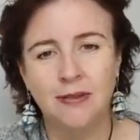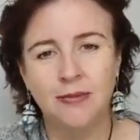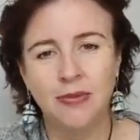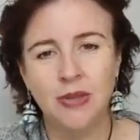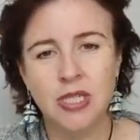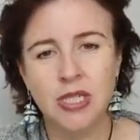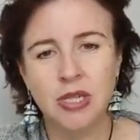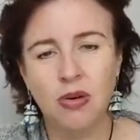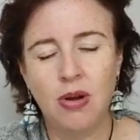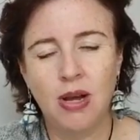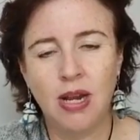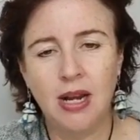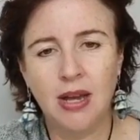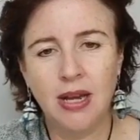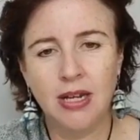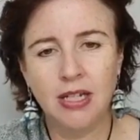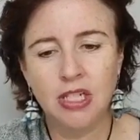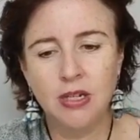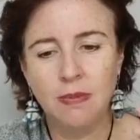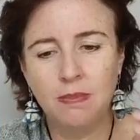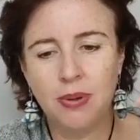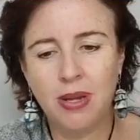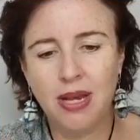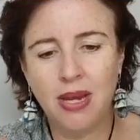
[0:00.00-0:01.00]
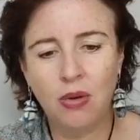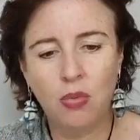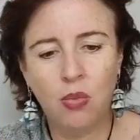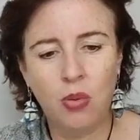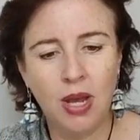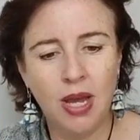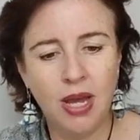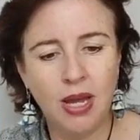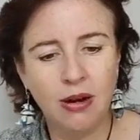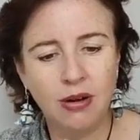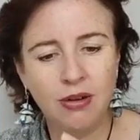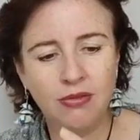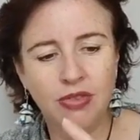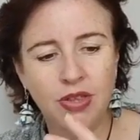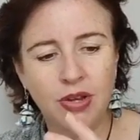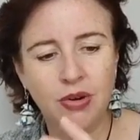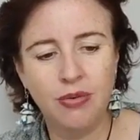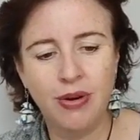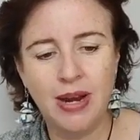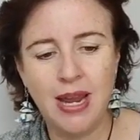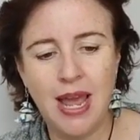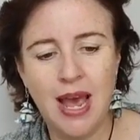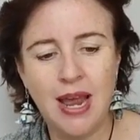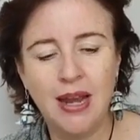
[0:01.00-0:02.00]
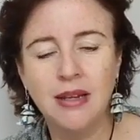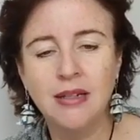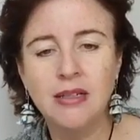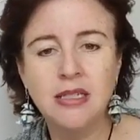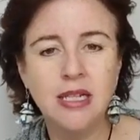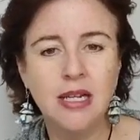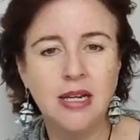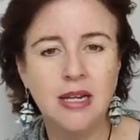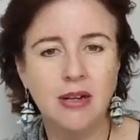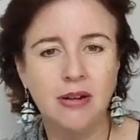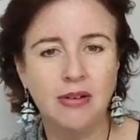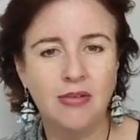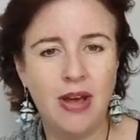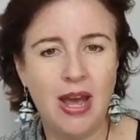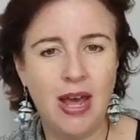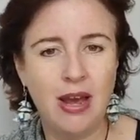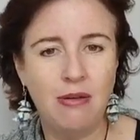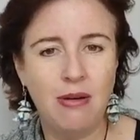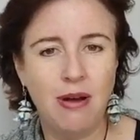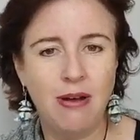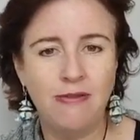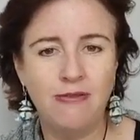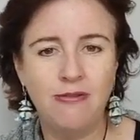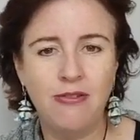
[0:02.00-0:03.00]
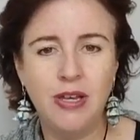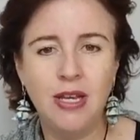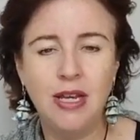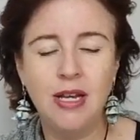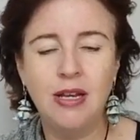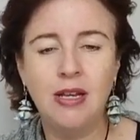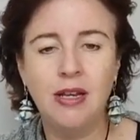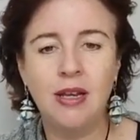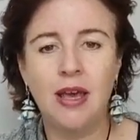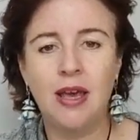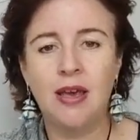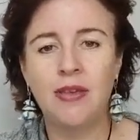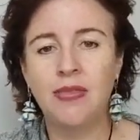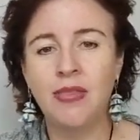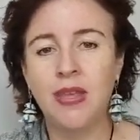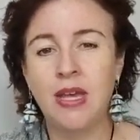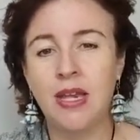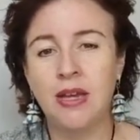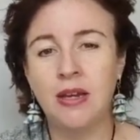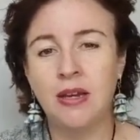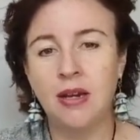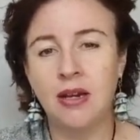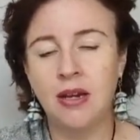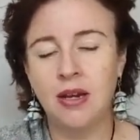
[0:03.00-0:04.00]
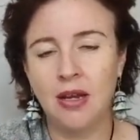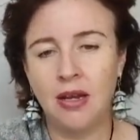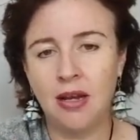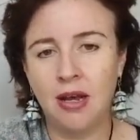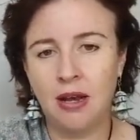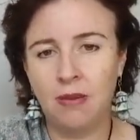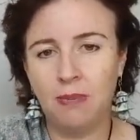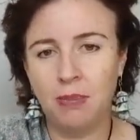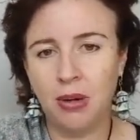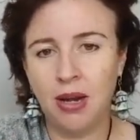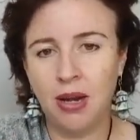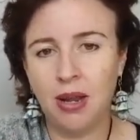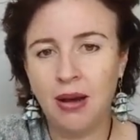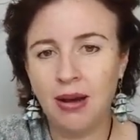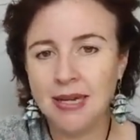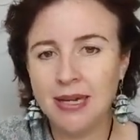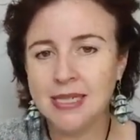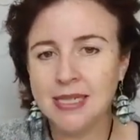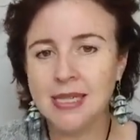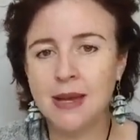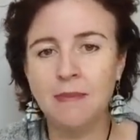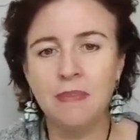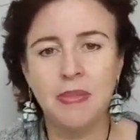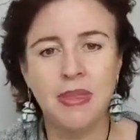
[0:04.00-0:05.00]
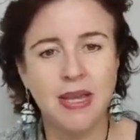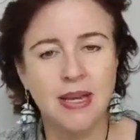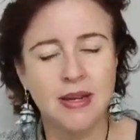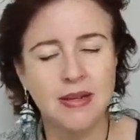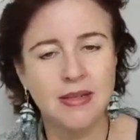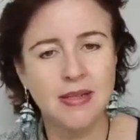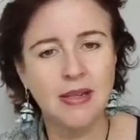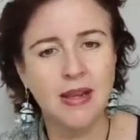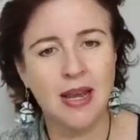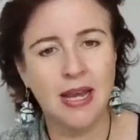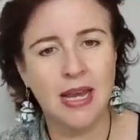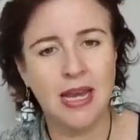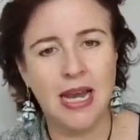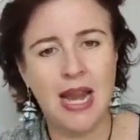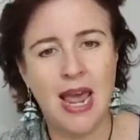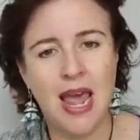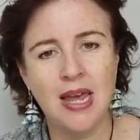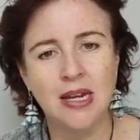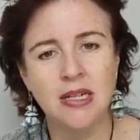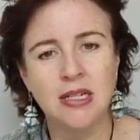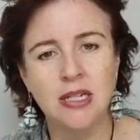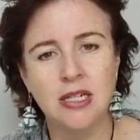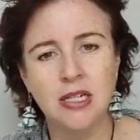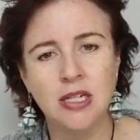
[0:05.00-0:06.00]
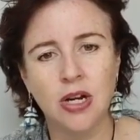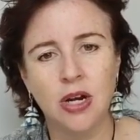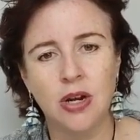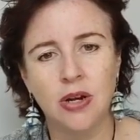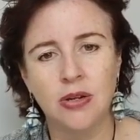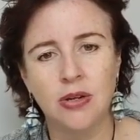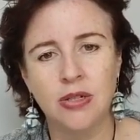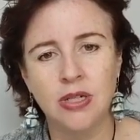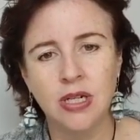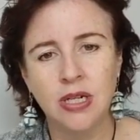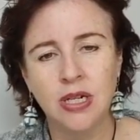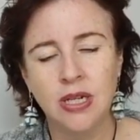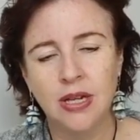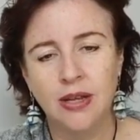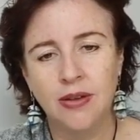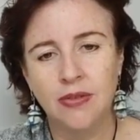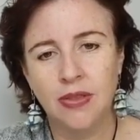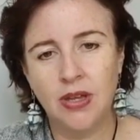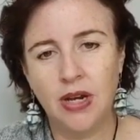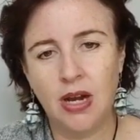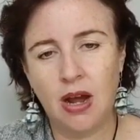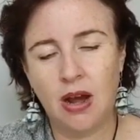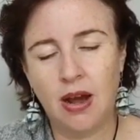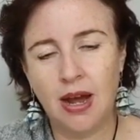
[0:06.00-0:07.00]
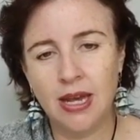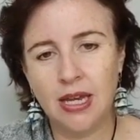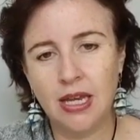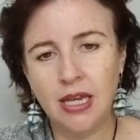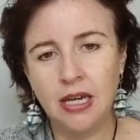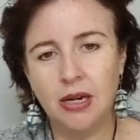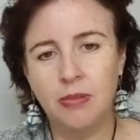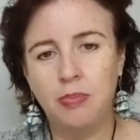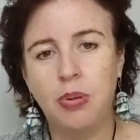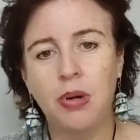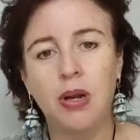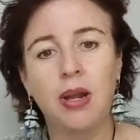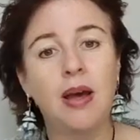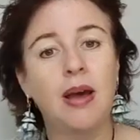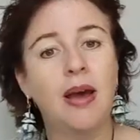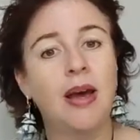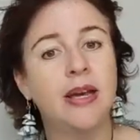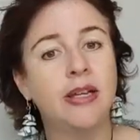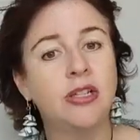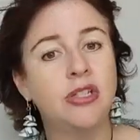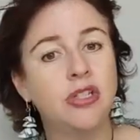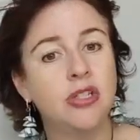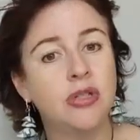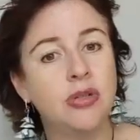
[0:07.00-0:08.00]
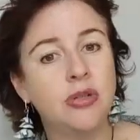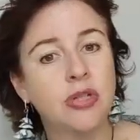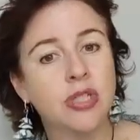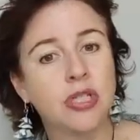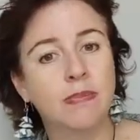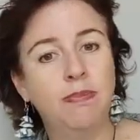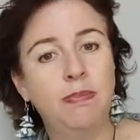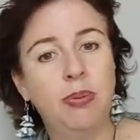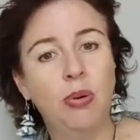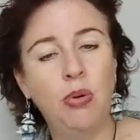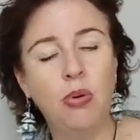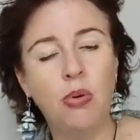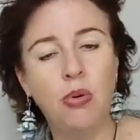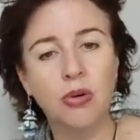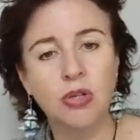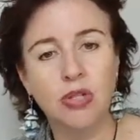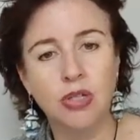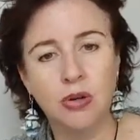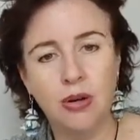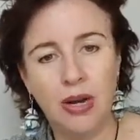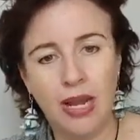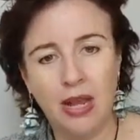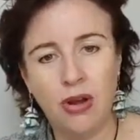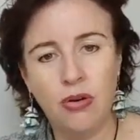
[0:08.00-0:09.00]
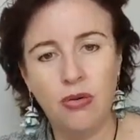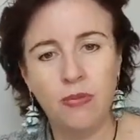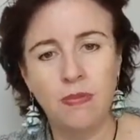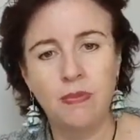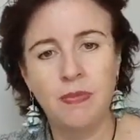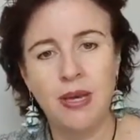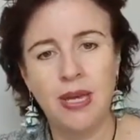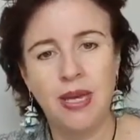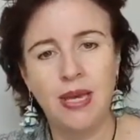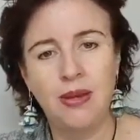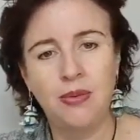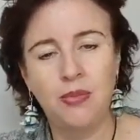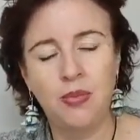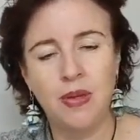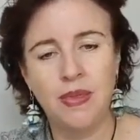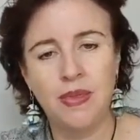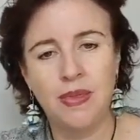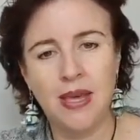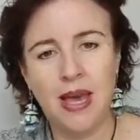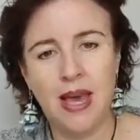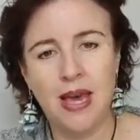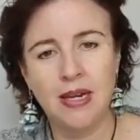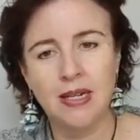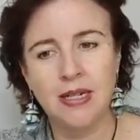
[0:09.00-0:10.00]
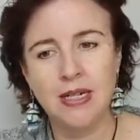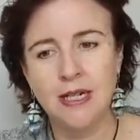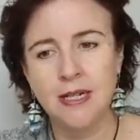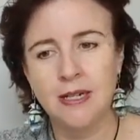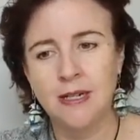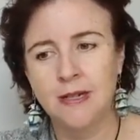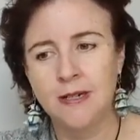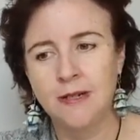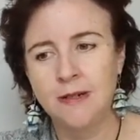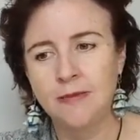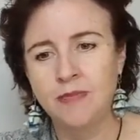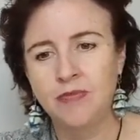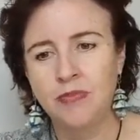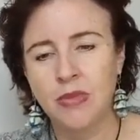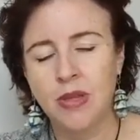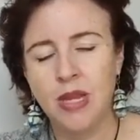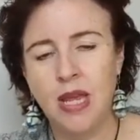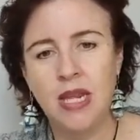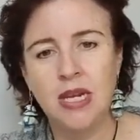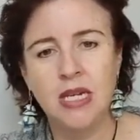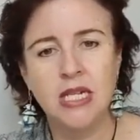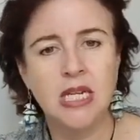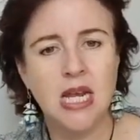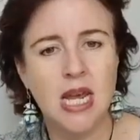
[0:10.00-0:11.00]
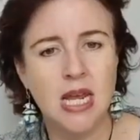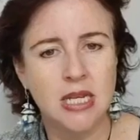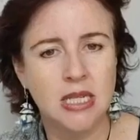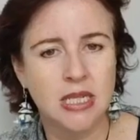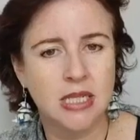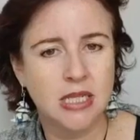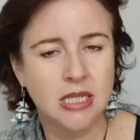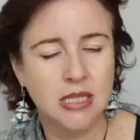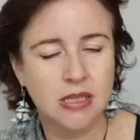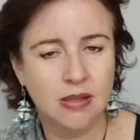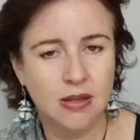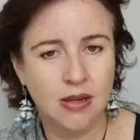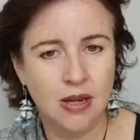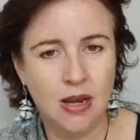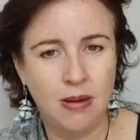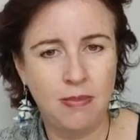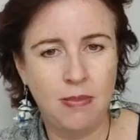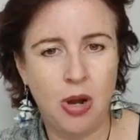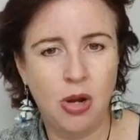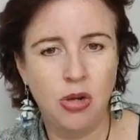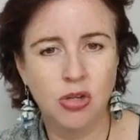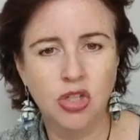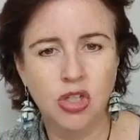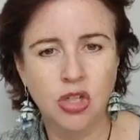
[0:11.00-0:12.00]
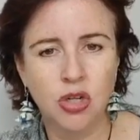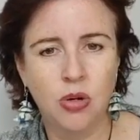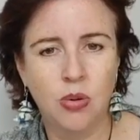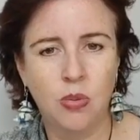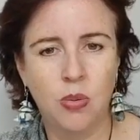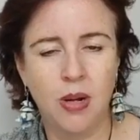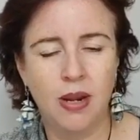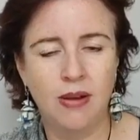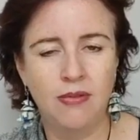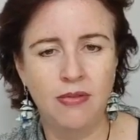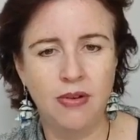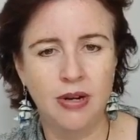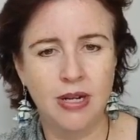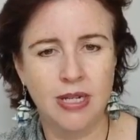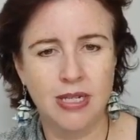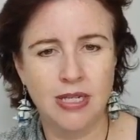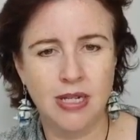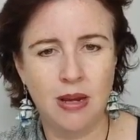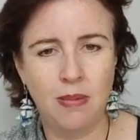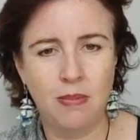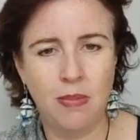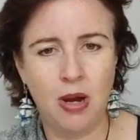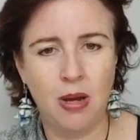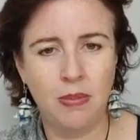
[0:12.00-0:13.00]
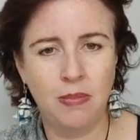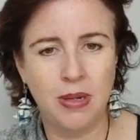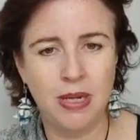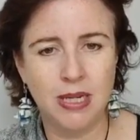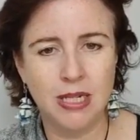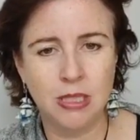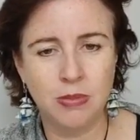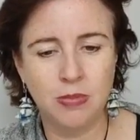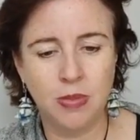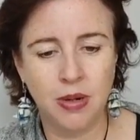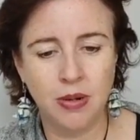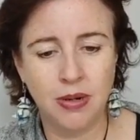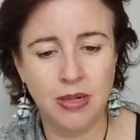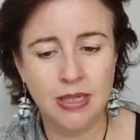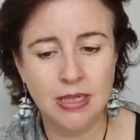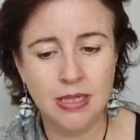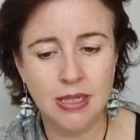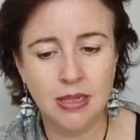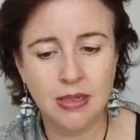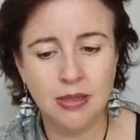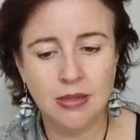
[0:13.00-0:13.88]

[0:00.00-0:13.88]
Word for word: So I like to be aware of the reality of how I feel and then apply something as like an antidote that I can apply to support or help me with that intense emotion or whatever it is I might be experiencing.